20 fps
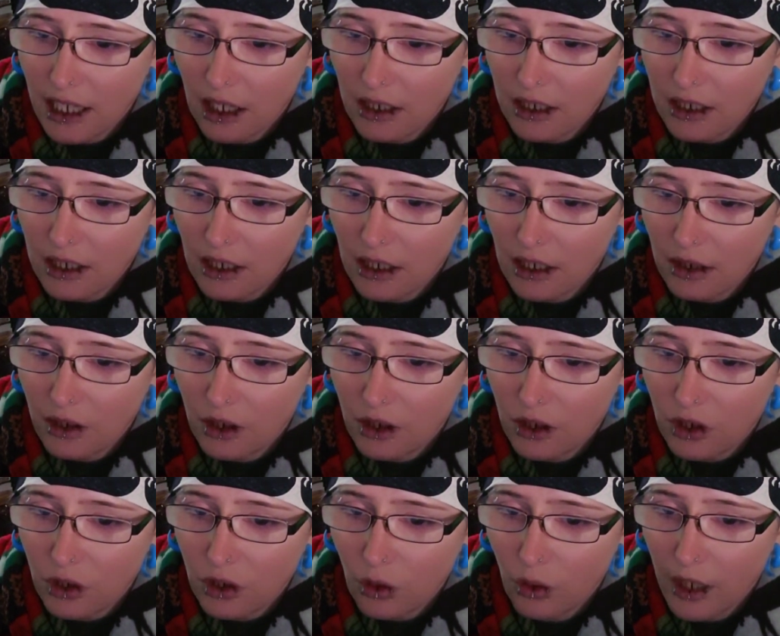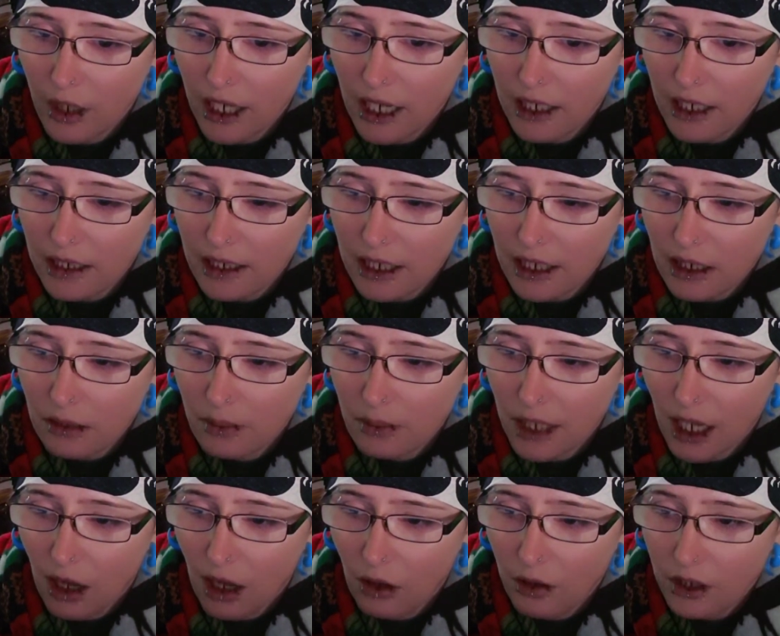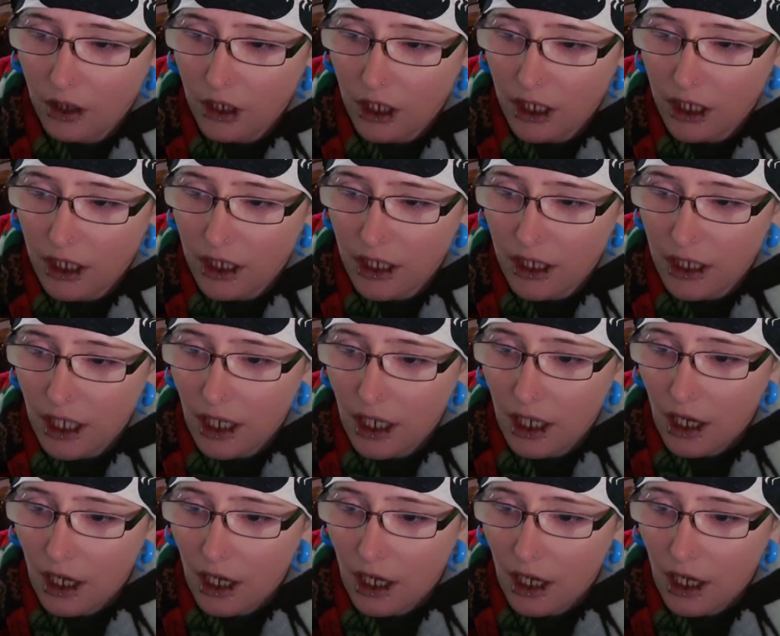undeclared soy and sesame allergens.